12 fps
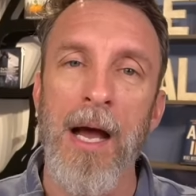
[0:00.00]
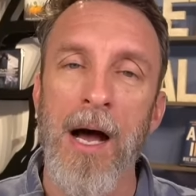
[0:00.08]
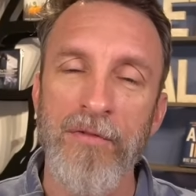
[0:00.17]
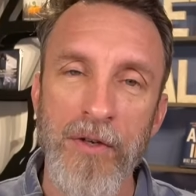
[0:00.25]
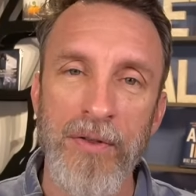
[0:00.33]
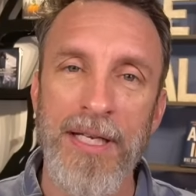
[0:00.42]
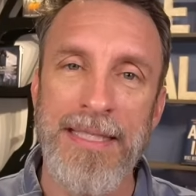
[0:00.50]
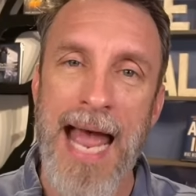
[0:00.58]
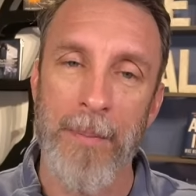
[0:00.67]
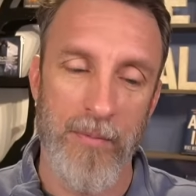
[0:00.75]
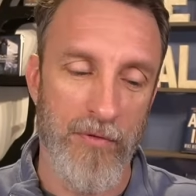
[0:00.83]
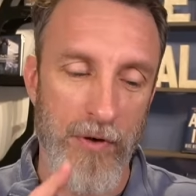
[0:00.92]
A few things
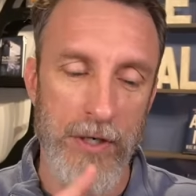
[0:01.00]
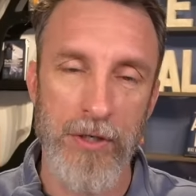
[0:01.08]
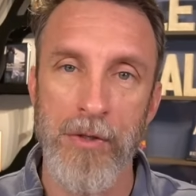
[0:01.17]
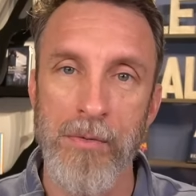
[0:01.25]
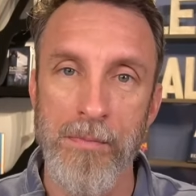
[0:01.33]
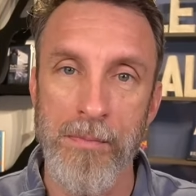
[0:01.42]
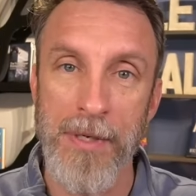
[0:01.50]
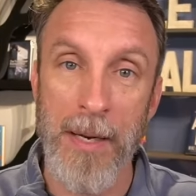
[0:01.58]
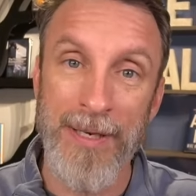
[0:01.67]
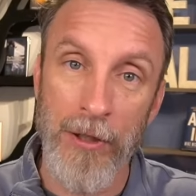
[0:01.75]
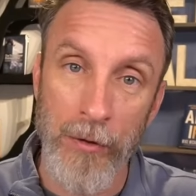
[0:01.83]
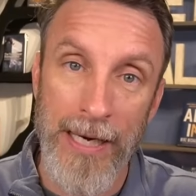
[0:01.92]
happen. First, you become
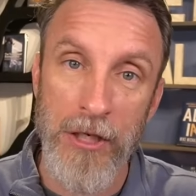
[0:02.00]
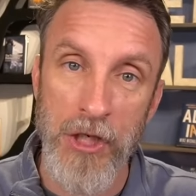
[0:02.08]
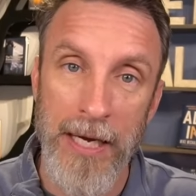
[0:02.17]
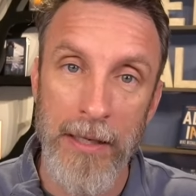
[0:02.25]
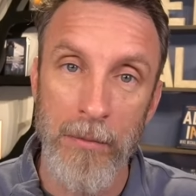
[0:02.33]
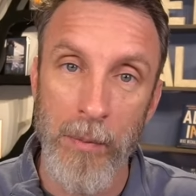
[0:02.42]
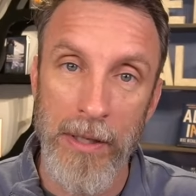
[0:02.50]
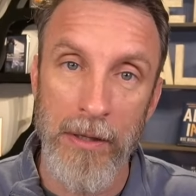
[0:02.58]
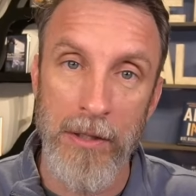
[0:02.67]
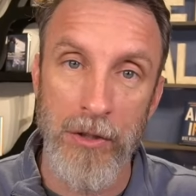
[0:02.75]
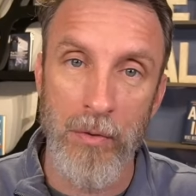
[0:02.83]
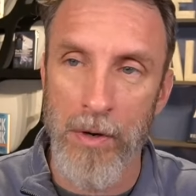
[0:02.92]
ingratiated with
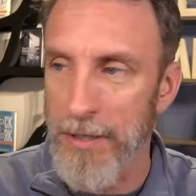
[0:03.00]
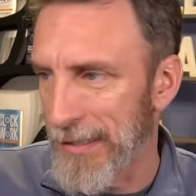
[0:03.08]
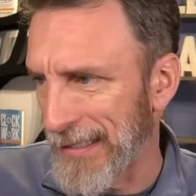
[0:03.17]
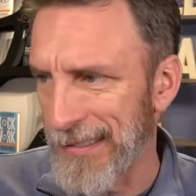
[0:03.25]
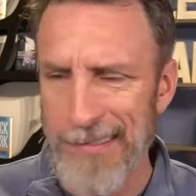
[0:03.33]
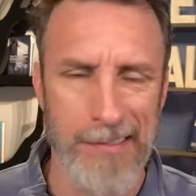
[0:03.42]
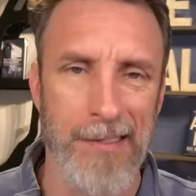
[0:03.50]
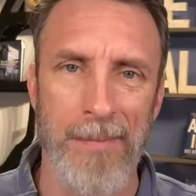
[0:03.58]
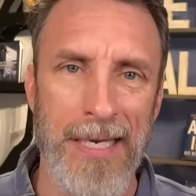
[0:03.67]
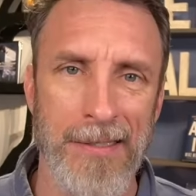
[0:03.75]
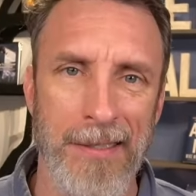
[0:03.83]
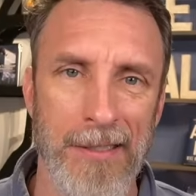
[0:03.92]
the stores. Like, this is an
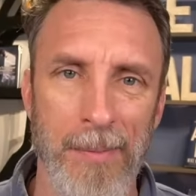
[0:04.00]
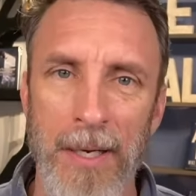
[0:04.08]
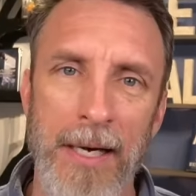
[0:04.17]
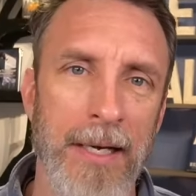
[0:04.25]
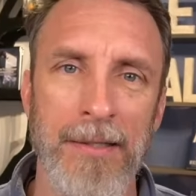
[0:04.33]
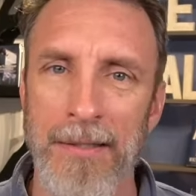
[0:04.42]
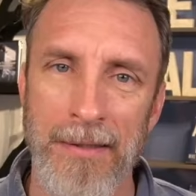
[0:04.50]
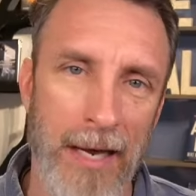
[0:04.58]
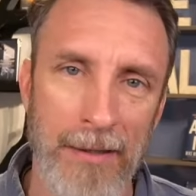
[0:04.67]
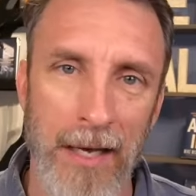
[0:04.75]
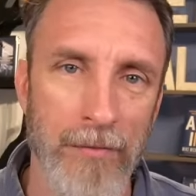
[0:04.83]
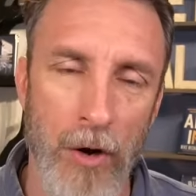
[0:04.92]
amazing experience, and I
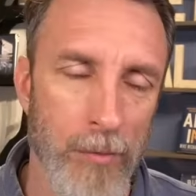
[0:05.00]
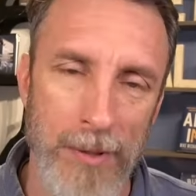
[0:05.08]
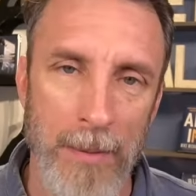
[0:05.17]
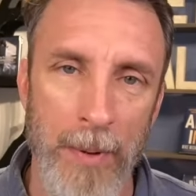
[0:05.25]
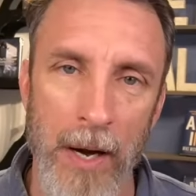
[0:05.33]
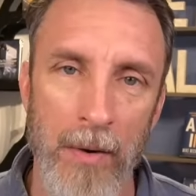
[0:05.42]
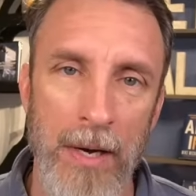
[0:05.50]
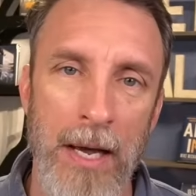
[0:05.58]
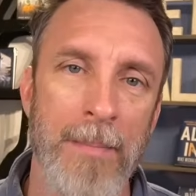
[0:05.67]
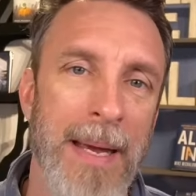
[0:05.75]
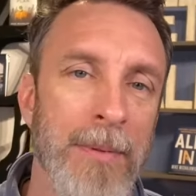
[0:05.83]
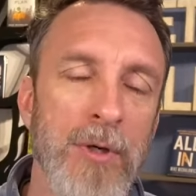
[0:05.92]
love Home Depot.
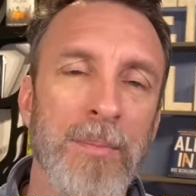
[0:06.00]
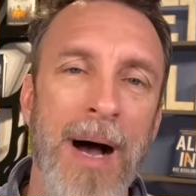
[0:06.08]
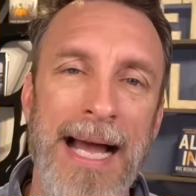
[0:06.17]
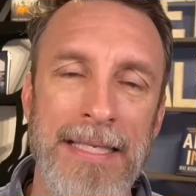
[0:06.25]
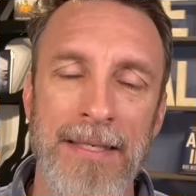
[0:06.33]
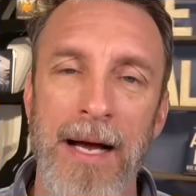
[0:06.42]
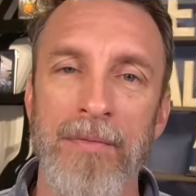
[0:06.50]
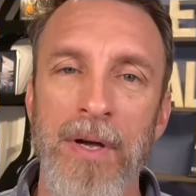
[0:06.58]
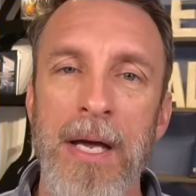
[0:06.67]
Maybe you buy stuff.